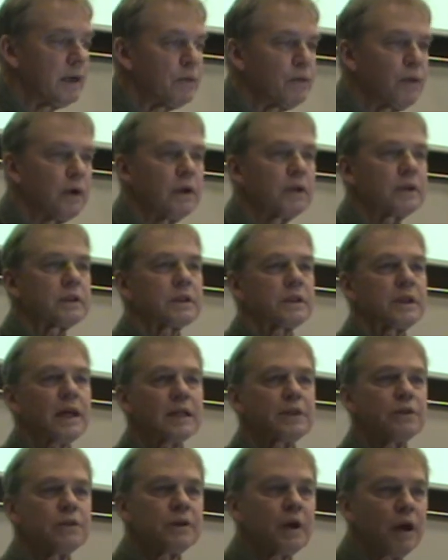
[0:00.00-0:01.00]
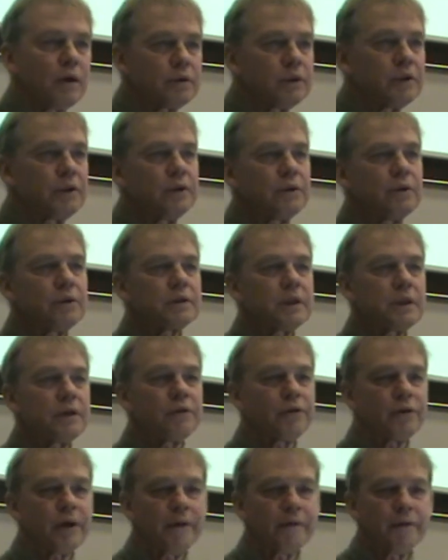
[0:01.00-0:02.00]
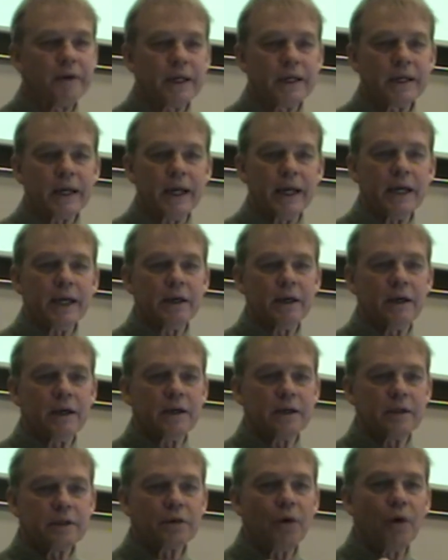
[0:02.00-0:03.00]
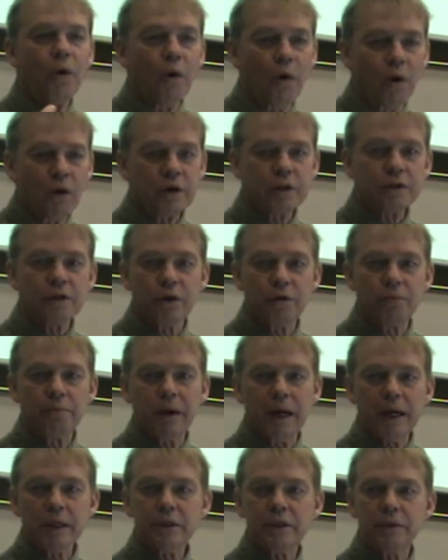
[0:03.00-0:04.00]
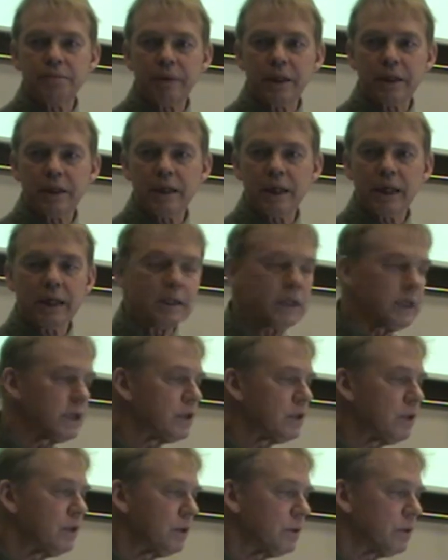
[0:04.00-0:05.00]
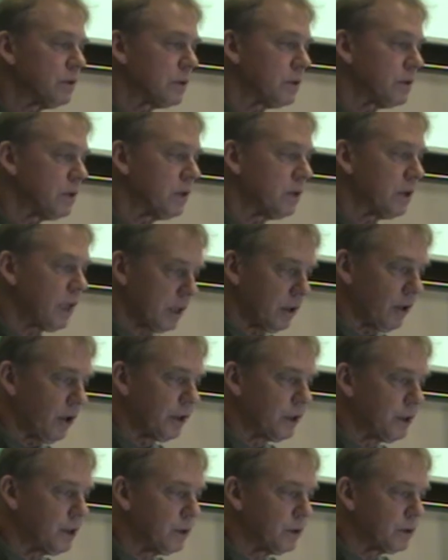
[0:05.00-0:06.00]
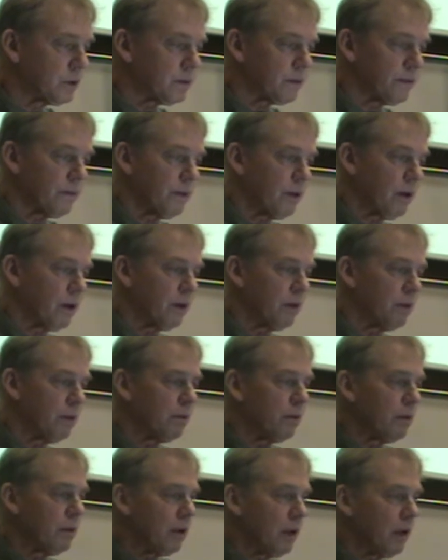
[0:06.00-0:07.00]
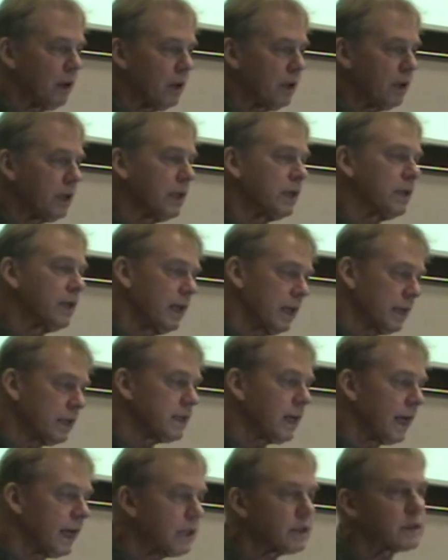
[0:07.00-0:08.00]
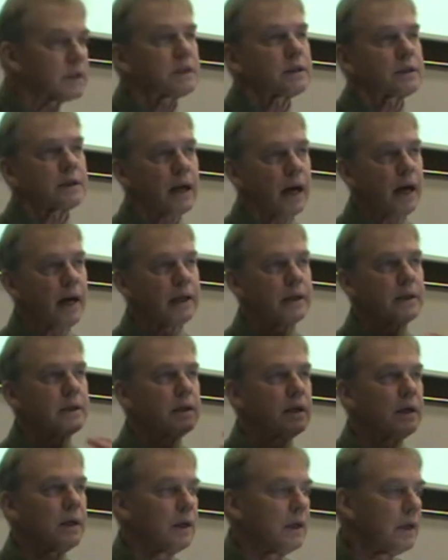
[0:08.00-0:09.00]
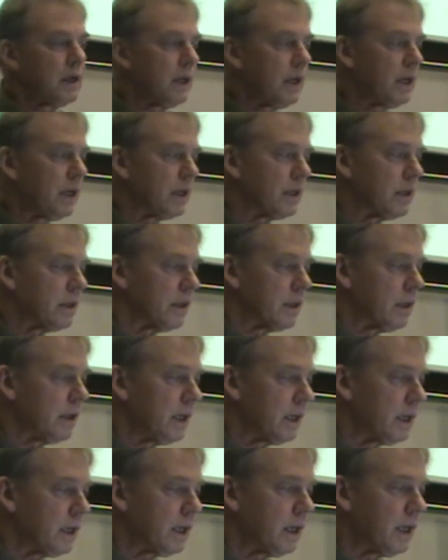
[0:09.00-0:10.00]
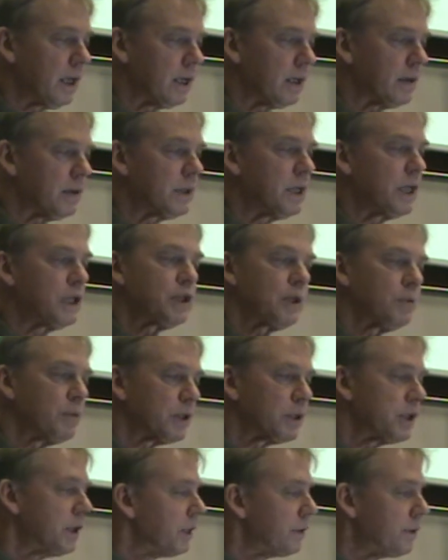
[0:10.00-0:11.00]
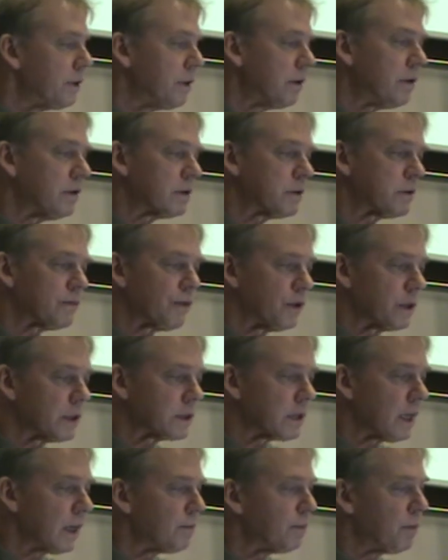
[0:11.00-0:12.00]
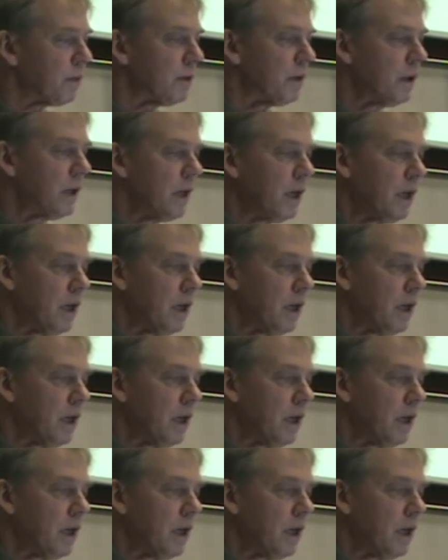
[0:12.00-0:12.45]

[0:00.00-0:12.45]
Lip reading: words that you don't use in your everyday talk so much, but that are used in texts and in teaching materials, for example,